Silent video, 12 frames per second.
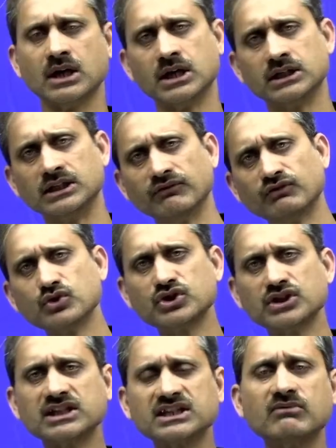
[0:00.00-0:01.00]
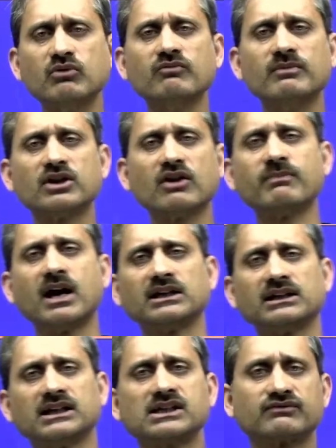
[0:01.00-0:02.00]
Diffusion is the movement of
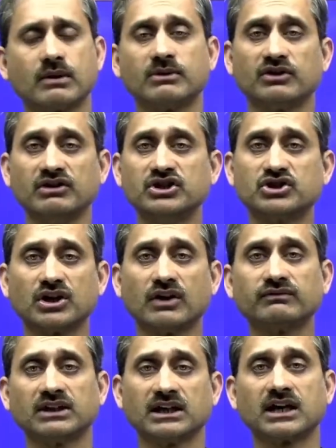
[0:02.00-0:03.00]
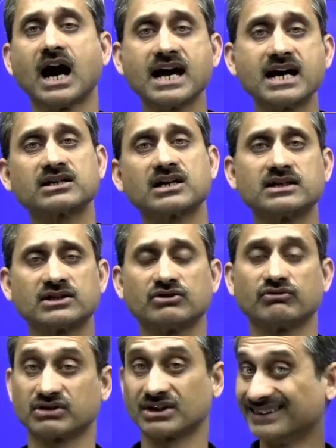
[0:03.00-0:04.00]
particles from a region of their higher
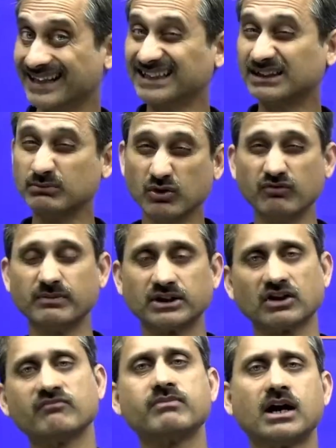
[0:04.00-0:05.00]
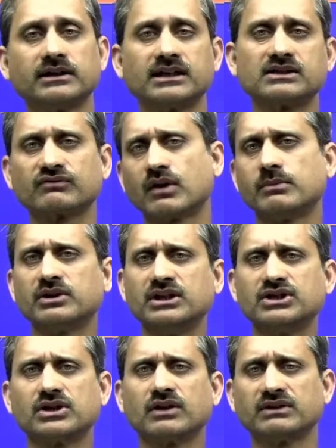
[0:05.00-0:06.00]
concentration, net movement of particles from a
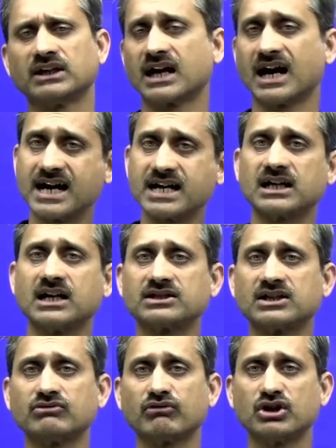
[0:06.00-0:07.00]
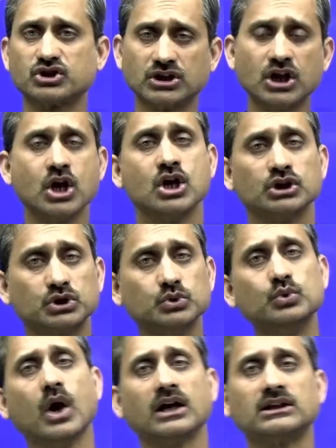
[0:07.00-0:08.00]
region of their higher concentration
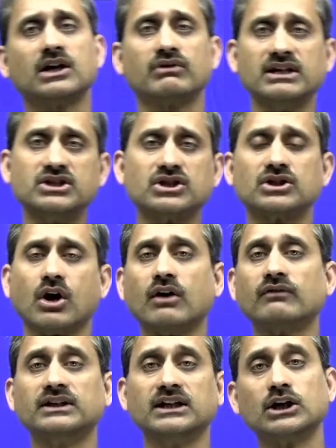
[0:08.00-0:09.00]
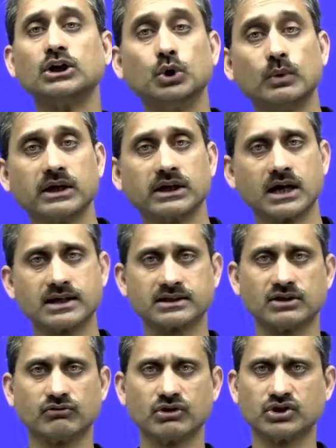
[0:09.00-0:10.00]
to the region of their lower
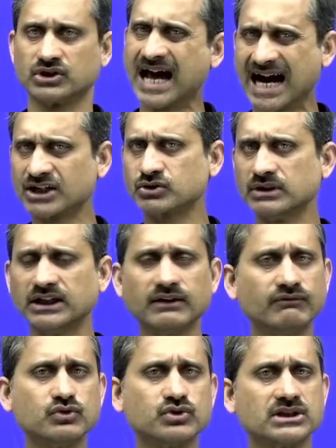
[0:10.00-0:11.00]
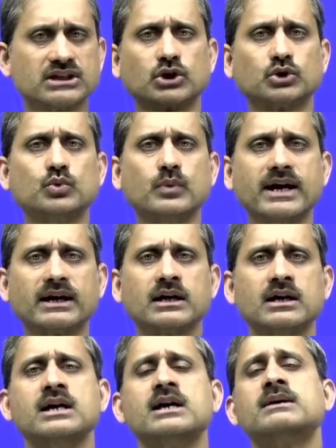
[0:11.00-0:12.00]
concentration. Actually, diffusion is a
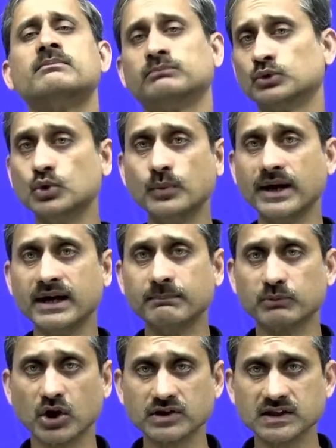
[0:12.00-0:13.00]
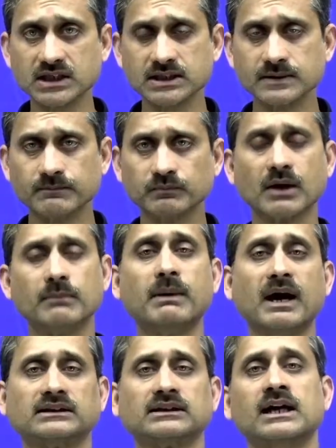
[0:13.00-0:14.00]
two-way process,
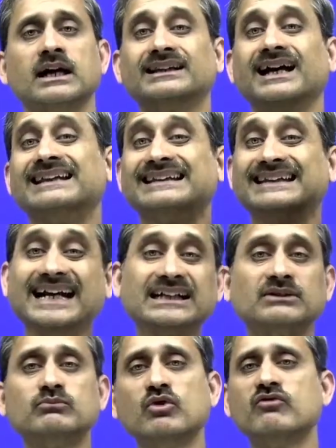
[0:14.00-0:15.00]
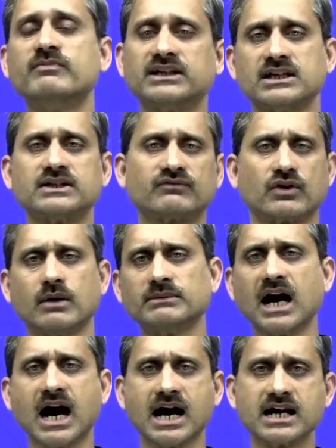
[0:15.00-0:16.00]
but the net movement is from the
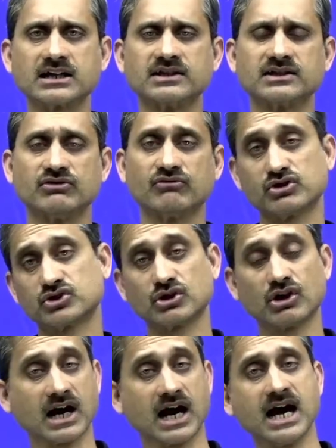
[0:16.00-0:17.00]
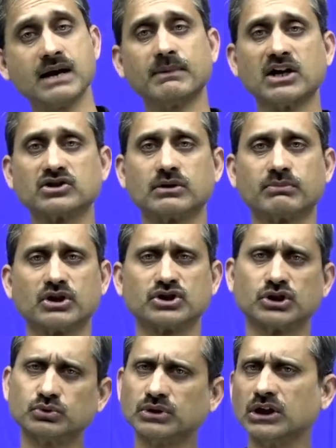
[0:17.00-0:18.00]
higher concentration or higher partial pressure
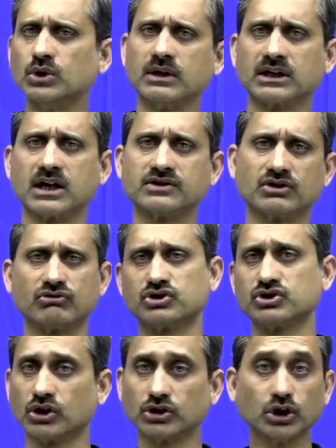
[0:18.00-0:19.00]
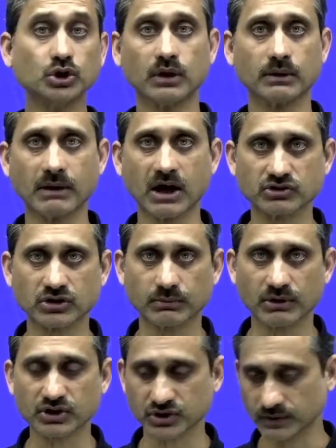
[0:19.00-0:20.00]
to the lower concentration or the lower partial
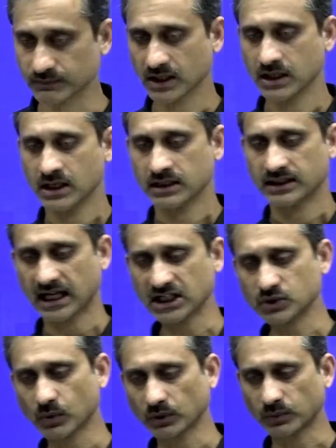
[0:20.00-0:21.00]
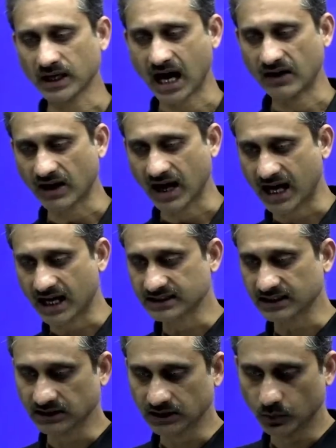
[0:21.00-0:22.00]
pressure. That is what we have as
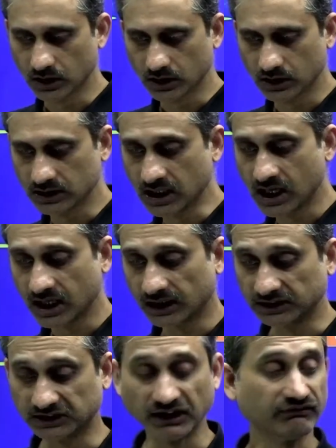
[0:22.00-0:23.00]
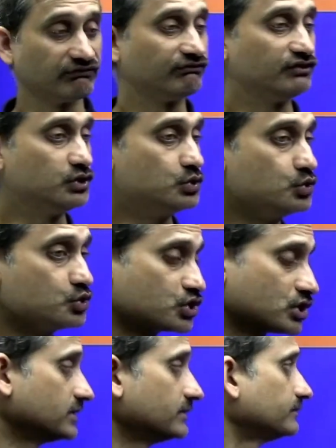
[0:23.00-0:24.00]
the word
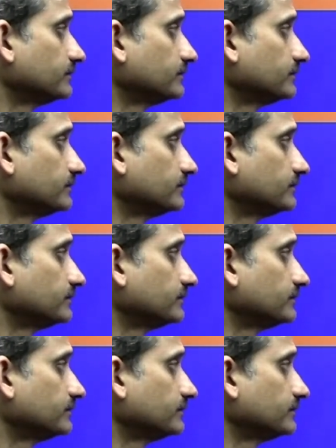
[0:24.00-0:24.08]
diffusion.